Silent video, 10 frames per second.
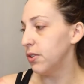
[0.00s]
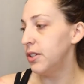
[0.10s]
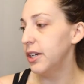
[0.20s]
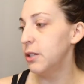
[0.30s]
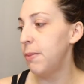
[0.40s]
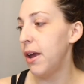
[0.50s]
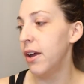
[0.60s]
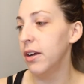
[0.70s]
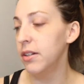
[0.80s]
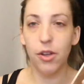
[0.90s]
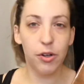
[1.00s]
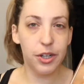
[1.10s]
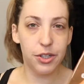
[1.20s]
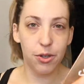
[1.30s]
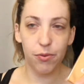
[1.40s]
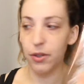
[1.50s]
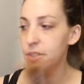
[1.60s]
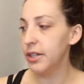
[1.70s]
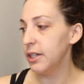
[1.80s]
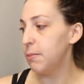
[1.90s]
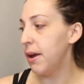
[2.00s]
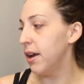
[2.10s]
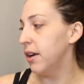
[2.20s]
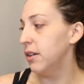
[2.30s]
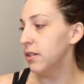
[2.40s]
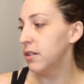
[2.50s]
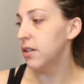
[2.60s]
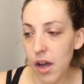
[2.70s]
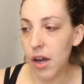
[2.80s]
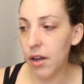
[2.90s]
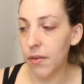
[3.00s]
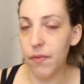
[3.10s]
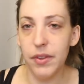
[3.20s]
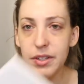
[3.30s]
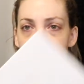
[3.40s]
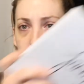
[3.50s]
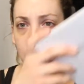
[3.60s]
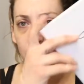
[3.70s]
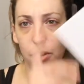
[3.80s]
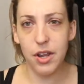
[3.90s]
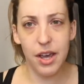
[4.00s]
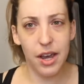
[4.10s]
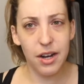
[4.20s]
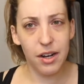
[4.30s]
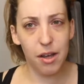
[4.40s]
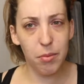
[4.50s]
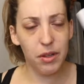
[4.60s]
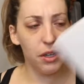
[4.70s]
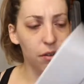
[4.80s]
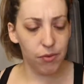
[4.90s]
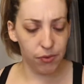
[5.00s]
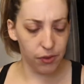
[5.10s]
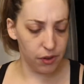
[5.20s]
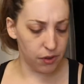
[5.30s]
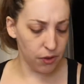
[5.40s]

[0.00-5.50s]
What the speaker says: for 6 pans, $32 for 6 pans. This is $38, I believe, for the